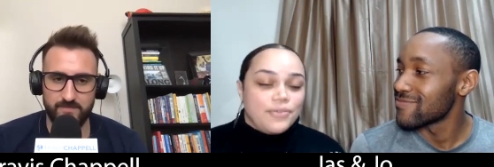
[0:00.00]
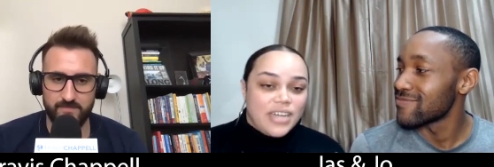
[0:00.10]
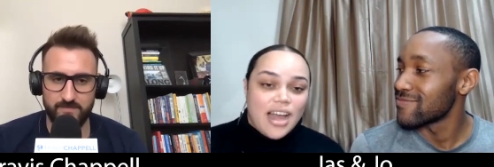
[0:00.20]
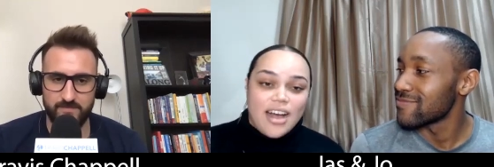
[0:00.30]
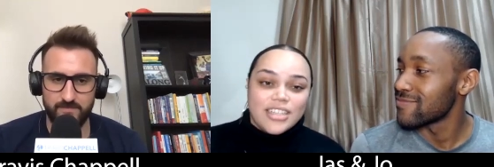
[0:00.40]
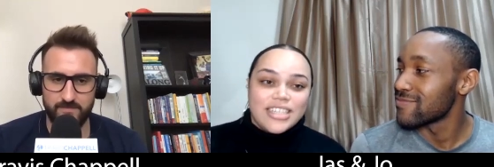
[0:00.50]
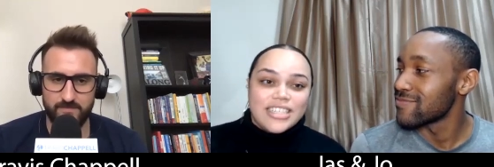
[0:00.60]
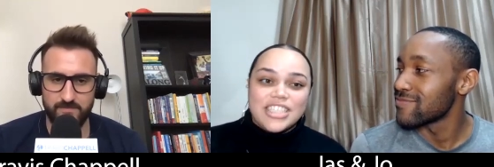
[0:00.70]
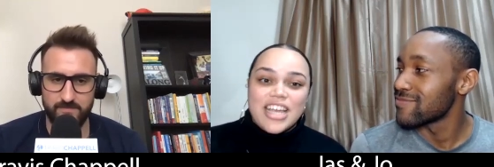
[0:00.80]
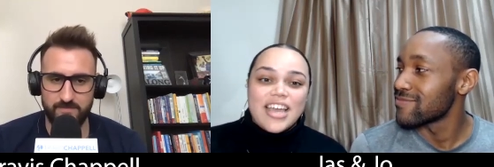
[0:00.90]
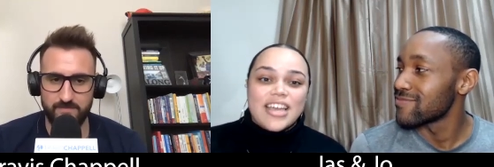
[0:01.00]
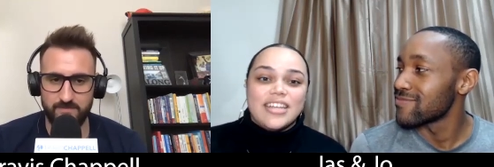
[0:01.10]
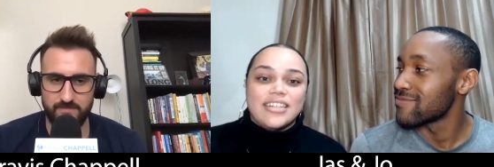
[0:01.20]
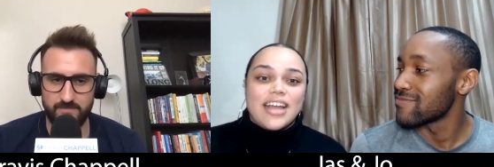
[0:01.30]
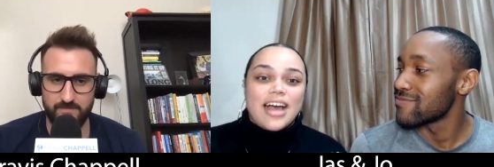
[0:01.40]
Speaker 1: knowledge,
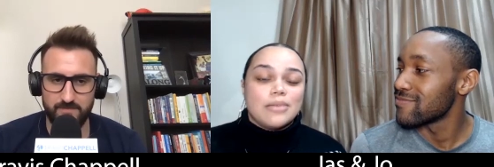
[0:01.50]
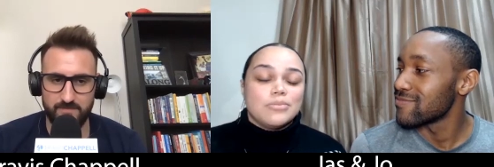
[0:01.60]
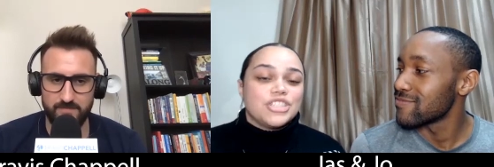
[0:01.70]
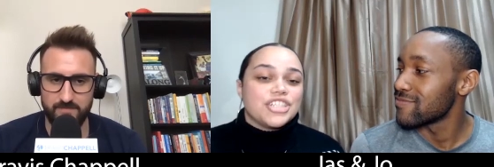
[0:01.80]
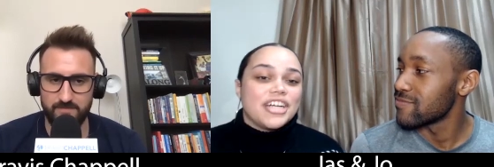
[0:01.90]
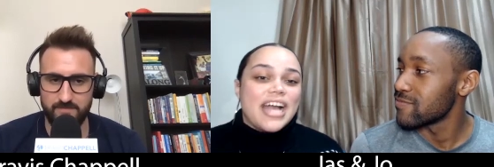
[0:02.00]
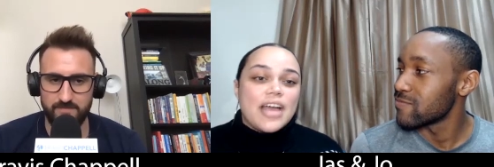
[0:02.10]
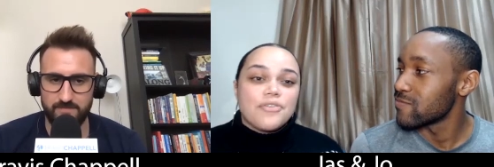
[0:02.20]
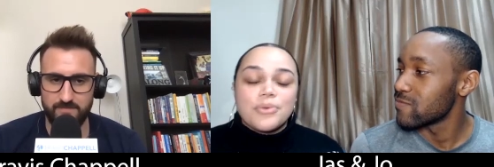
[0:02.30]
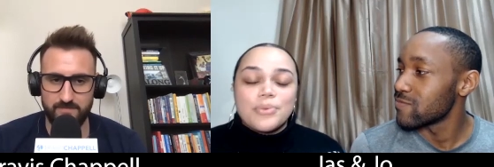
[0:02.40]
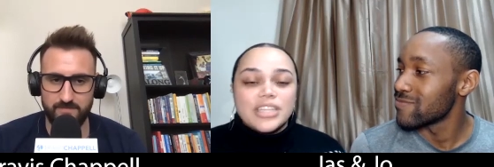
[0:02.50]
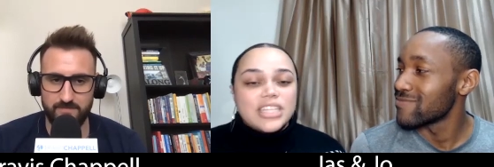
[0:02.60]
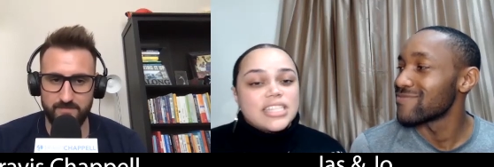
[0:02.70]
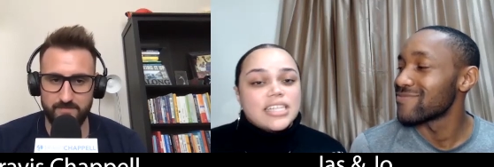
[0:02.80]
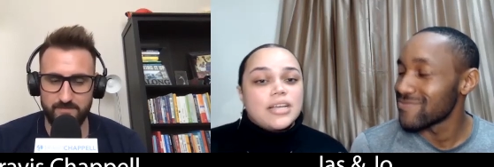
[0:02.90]
and I'm sure everyone
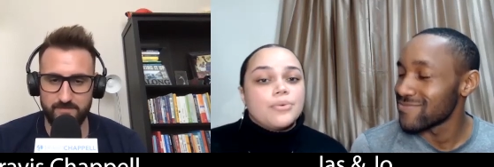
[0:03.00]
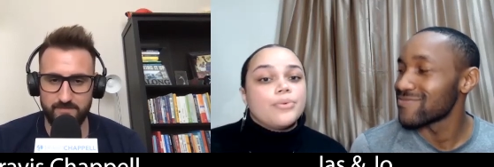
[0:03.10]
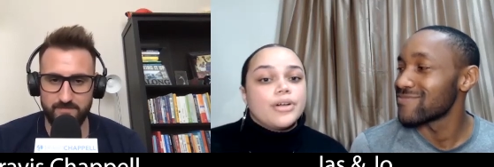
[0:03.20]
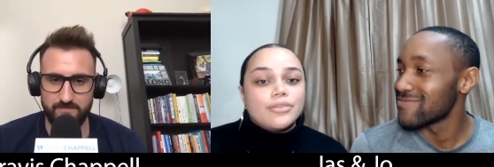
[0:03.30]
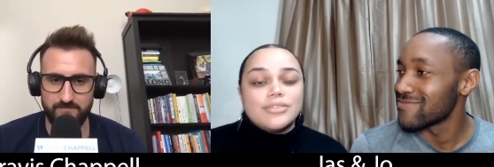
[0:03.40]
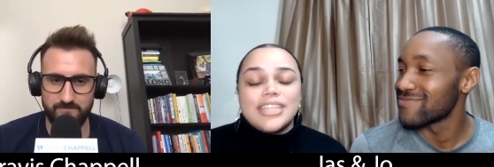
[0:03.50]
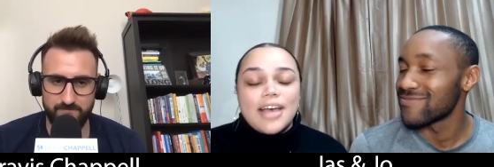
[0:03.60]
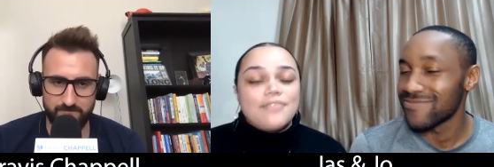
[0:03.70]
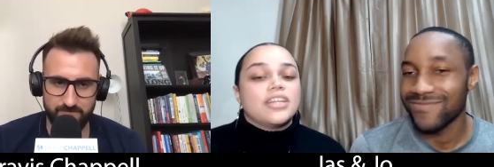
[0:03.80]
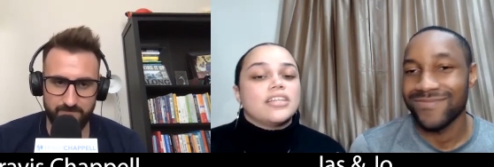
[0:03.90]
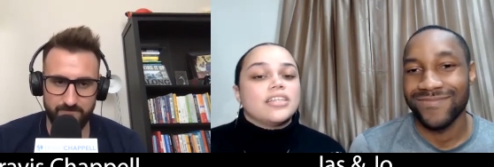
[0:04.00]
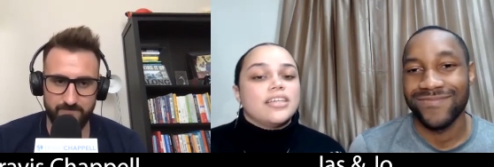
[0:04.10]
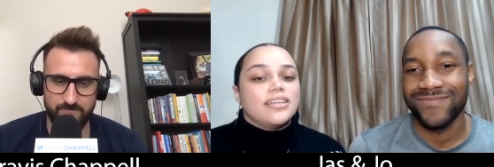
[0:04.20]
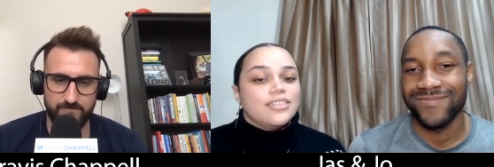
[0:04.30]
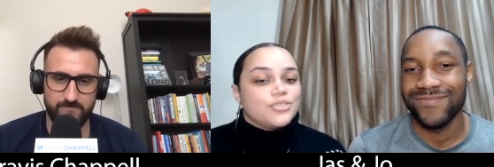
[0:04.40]
listening will definitely
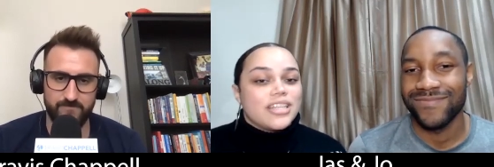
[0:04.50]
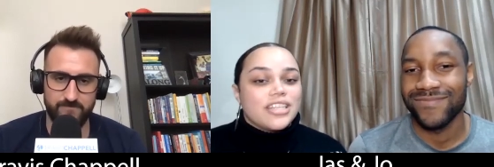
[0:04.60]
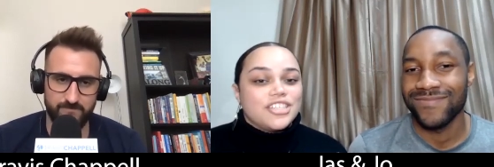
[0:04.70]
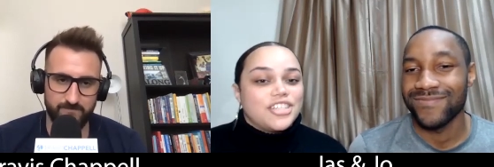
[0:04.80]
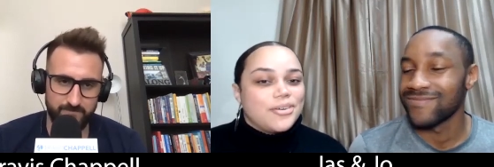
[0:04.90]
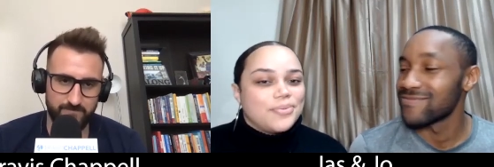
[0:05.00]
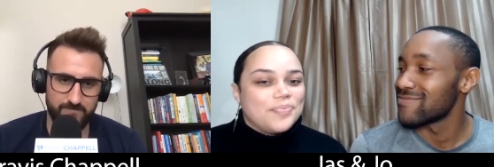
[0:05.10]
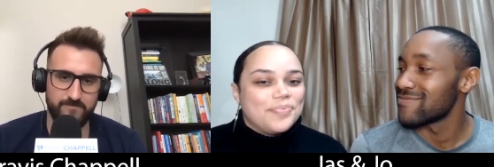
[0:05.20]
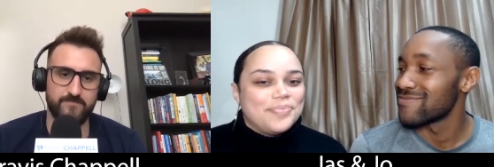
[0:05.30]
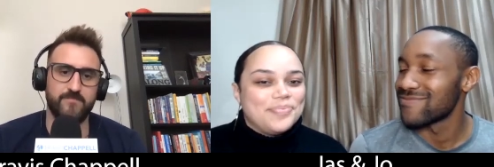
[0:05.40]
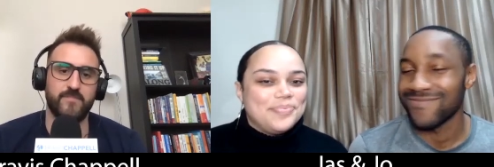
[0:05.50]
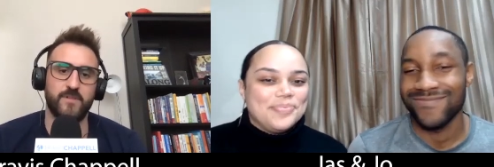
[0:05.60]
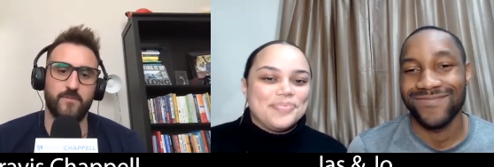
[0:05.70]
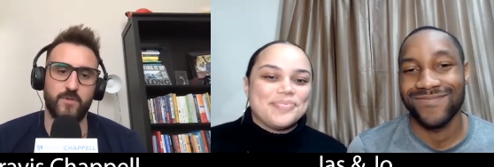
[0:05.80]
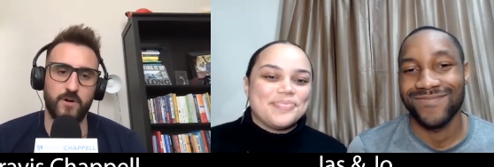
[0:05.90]
enjoy this show.
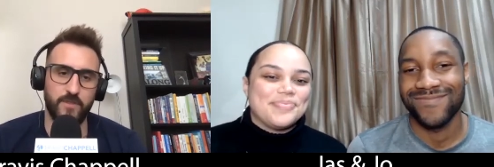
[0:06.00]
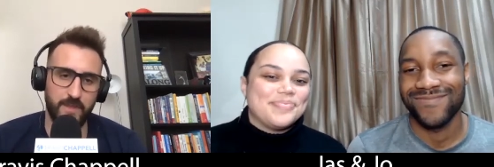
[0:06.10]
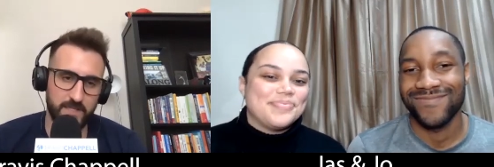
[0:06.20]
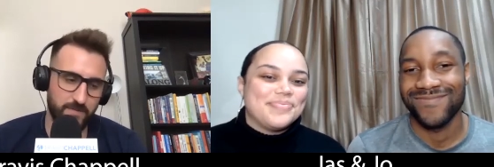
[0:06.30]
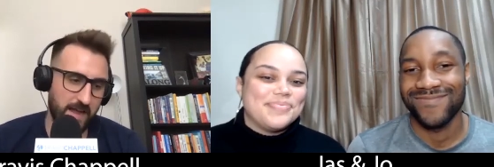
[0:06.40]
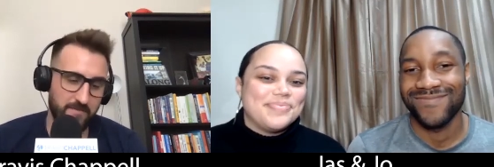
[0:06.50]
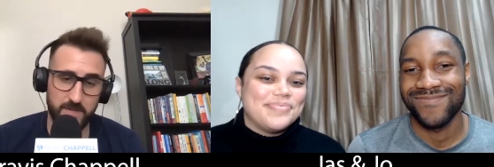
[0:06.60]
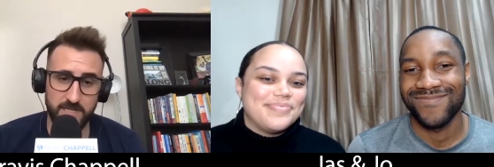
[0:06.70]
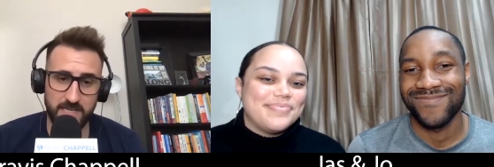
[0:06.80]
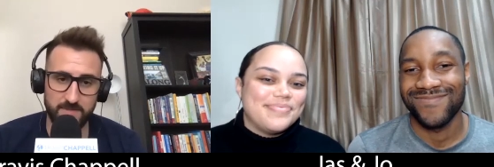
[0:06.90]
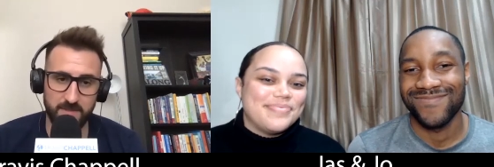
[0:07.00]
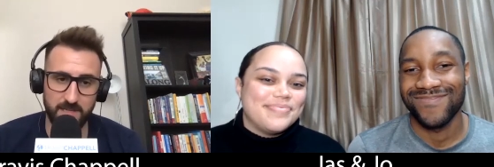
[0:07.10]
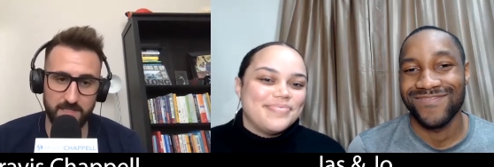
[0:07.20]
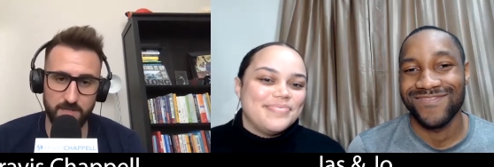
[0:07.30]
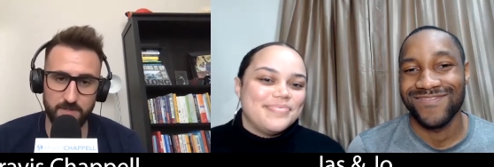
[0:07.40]
Speaker 2: Well, thanks for having me, Jasmine. Thanks,
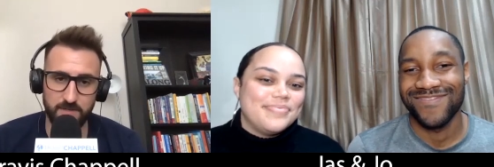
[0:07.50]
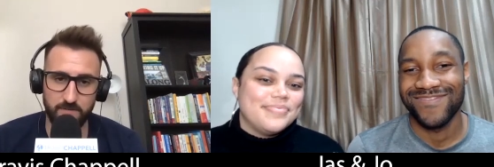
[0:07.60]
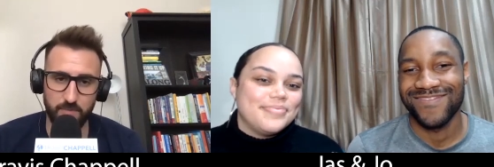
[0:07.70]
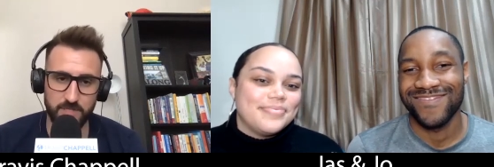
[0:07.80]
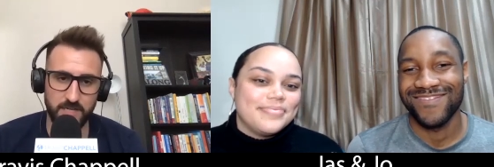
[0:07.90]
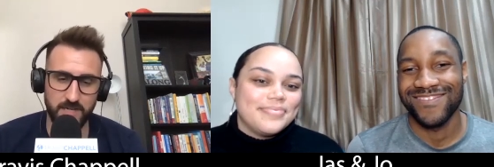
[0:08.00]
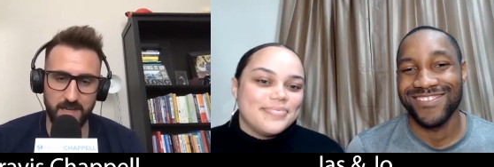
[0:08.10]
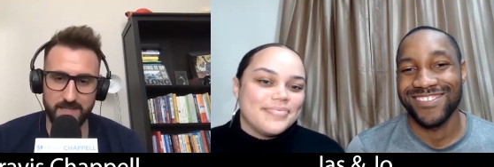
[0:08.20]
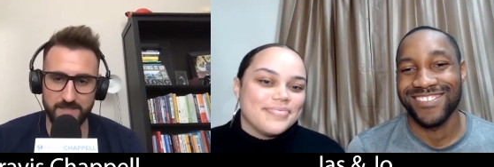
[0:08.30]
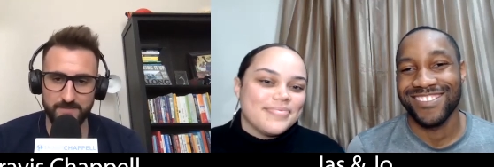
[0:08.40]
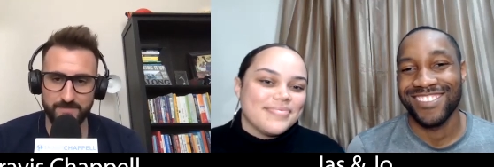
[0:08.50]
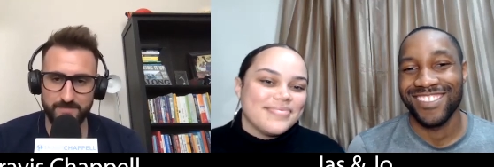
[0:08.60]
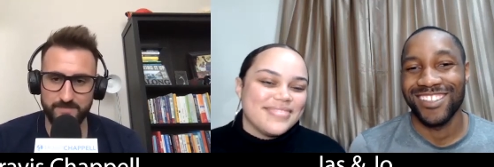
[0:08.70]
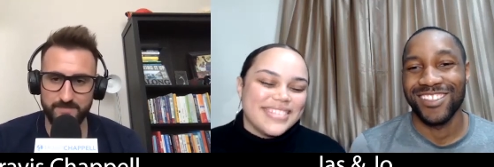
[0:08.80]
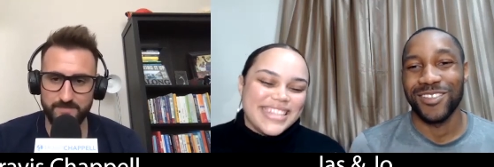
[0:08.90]
Joseph. Appreciate you guys.
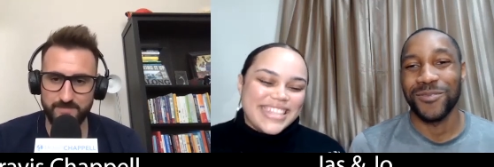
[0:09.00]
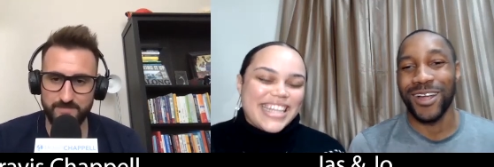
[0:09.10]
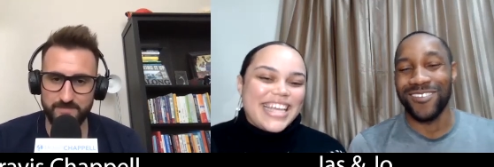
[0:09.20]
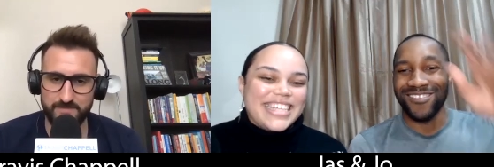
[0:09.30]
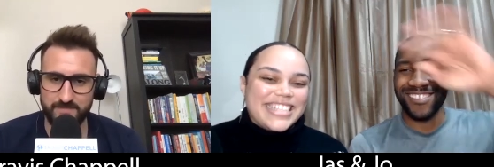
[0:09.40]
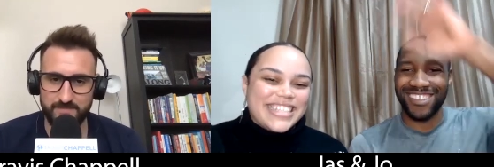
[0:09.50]
No problem.